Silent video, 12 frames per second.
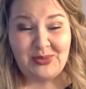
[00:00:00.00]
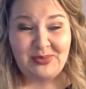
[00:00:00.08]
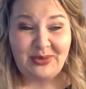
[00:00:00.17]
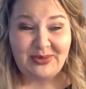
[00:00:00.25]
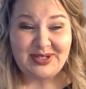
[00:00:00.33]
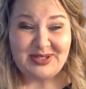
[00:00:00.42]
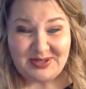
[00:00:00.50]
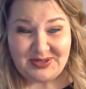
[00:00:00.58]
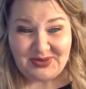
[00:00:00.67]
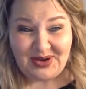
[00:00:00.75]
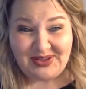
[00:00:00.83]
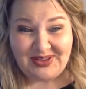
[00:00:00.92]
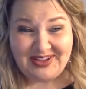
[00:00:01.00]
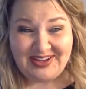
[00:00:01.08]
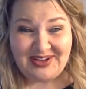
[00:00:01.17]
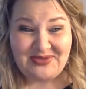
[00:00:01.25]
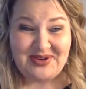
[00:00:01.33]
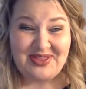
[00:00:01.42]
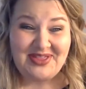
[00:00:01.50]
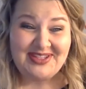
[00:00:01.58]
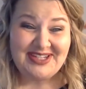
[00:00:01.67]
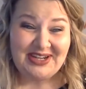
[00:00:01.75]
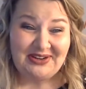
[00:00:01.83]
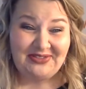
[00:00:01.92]
but we're still struggling with the
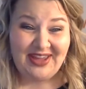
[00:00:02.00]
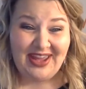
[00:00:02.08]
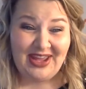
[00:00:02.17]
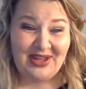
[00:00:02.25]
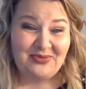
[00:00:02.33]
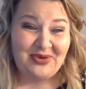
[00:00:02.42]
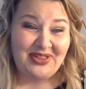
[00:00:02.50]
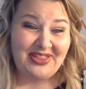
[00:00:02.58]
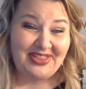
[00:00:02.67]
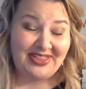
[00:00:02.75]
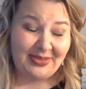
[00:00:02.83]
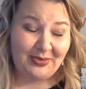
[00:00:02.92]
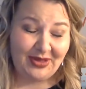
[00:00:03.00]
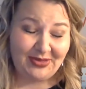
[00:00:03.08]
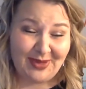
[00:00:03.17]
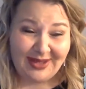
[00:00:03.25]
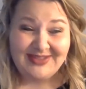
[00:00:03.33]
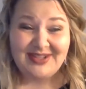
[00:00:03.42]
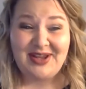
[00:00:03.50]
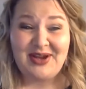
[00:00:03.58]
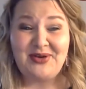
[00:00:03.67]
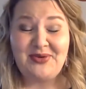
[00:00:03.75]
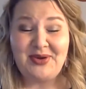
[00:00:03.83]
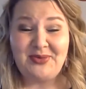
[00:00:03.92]
tariff game with, with
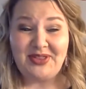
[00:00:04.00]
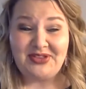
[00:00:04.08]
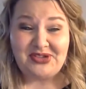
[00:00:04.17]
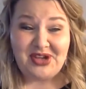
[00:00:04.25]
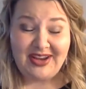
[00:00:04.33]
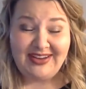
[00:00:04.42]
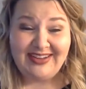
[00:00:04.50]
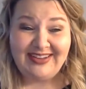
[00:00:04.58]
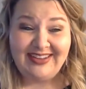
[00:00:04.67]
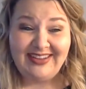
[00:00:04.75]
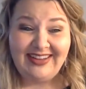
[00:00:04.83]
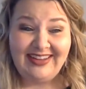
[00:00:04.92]
Mexico and with China,